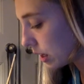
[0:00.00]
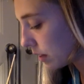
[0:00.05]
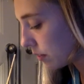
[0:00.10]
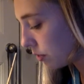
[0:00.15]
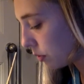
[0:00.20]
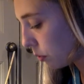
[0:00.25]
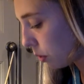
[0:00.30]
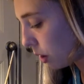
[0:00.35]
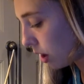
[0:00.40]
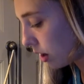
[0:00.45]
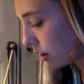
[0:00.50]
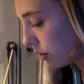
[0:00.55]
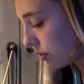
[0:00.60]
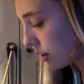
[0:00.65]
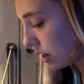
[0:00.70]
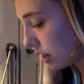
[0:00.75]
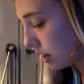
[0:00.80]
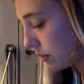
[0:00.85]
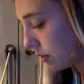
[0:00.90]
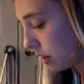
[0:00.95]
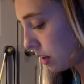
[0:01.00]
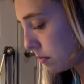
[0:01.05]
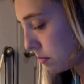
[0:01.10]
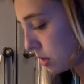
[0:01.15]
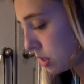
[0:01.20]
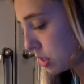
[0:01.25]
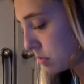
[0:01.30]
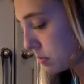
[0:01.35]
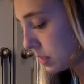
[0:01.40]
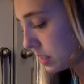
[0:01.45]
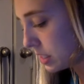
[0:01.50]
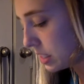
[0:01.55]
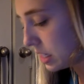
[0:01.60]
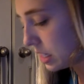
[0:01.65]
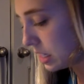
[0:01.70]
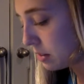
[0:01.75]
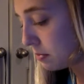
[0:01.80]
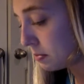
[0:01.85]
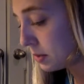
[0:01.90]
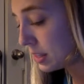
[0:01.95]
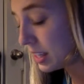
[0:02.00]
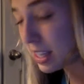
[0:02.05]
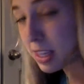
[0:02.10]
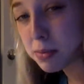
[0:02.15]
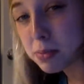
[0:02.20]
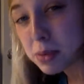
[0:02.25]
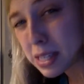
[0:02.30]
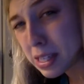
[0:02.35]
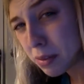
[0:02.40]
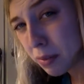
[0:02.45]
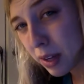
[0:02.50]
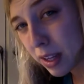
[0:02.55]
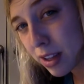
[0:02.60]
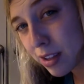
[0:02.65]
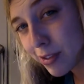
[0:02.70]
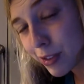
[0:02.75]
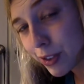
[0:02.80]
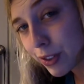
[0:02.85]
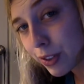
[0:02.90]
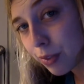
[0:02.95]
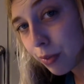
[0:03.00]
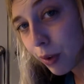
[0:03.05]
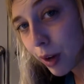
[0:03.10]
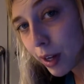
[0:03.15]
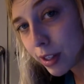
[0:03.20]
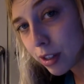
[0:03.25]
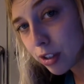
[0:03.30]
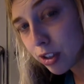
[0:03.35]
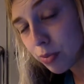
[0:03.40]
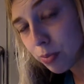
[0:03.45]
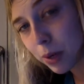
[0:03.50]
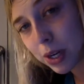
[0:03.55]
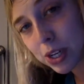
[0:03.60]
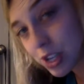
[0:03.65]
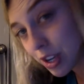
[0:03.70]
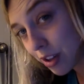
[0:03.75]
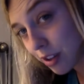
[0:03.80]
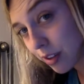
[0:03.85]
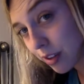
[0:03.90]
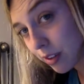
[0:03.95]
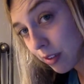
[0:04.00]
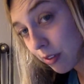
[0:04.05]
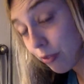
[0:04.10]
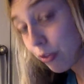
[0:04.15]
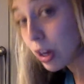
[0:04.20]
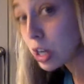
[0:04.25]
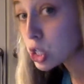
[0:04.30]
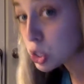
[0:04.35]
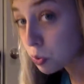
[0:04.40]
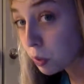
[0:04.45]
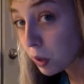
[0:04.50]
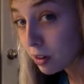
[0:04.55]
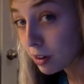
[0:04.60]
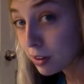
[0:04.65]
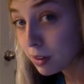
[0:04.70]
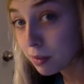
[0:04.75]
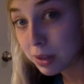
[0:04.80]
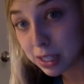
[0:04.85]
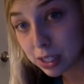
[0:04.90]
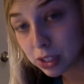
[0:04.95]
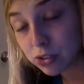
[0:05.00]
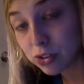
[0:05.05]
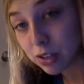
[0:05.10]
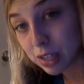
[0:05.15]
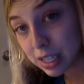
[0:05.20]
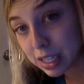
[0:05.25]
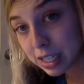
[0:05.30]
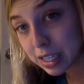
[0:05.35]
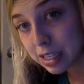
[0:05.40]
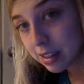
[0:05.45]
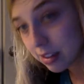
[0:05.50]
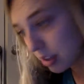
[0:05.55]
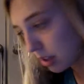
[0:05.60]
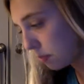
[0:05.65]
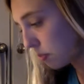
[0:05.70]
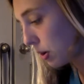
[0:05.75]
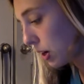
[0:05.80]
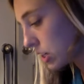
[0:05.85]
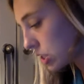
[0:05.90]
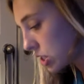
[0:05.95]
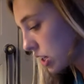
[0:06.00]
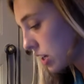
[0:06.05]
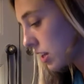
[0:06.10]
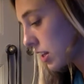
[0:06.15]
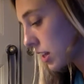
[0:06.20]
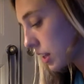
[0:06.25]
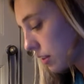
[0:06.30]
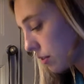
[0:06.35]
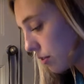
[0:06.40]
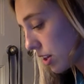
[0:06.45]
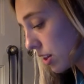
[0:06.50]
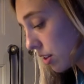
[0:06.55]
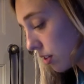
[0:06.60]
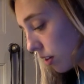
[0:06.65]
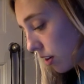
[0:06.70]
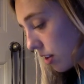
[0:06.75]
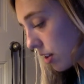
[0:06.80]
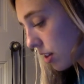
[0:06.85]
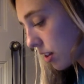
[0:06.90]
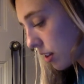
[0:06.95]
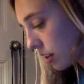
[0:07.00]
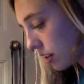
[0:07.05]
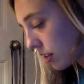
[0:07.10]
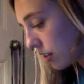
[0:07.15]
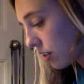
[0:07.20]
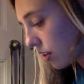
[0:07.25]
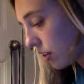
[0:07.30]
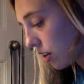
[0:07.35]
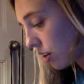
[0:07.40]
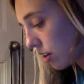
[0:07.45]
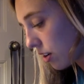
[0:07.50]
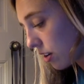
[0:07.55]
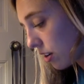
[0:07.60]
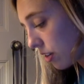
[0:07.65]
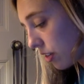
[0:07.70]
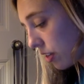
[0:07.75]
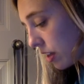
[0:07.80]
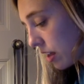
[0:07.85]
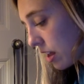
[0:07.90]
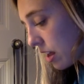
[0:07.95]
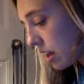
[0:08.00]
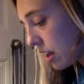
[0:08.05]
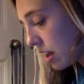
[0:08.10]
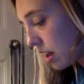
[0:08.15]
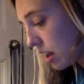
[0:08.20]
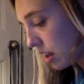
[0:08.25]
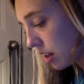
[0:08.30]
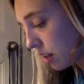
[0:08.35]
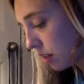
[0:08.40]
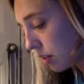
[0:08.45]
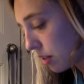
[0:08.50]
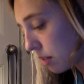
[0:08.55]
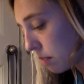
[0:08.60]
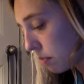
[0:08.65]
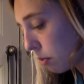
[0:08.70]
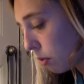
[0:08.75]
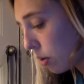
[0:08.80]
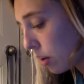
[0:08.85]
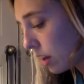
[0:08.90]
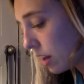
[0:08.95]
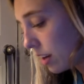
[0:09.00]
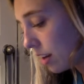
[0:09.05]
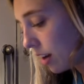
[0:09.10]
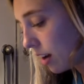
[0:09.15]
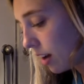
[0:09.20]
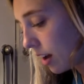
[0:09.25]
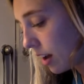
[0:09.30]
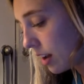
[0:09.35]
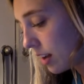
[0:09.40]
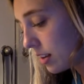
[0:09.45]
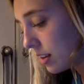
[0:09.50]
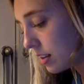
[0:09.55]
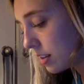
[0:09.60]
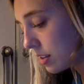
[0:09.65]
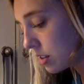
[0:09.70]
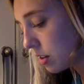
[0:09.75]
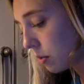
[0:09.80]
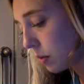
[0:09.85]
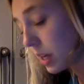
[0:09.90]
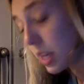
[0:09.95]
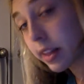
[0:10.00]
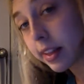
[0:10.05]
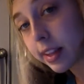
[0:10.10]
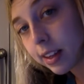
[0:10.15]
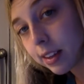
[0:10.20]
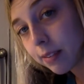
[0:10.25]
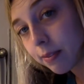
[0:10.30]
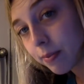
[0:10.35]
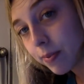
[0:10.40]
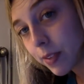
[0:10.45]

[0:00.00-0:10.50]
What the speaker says: leave the water running while I brushed my teeth, but that's pretty wasteful. Water is a precious, fresh water that we can drink is a precious resource on Earth. And so it's important not to waste it.